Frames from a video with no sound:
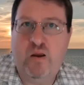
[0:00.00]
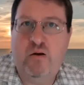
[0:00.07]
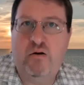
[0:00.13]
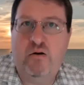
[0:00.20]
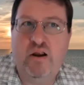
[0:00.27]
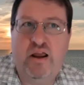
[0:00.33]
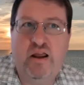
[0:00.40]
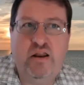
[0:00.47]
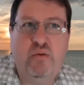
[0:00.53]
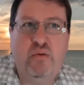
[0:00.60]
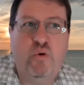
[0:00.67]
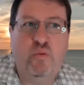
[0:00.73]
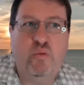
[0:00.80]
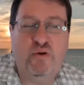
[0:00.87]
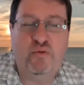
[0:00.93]
All right, and then
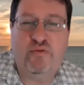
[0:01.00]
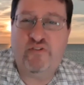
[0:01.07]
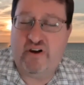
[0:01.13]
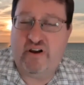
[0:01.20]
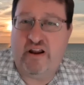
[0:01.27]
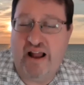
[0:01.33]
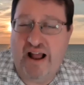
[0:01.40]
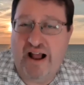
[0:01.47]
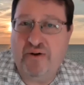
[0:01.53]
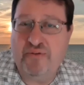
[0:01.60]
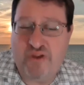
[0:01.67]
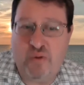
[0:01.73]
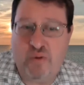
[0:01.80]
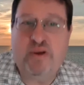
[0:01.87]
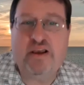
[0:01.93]
when we figure that out,
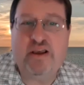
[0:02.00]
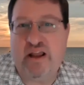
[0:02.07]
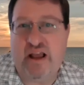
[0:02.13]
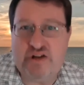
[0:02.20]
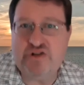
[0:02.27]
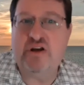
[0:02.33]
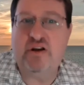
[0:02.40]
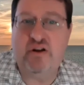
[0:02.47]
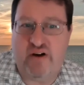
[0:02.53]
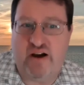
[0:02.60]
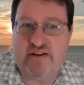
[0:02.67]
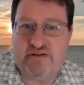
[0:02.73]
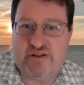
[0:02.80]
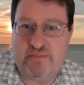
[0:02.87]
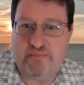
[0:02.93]
then we can actually
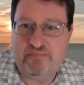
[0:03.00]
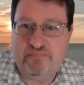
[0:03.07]
advise them.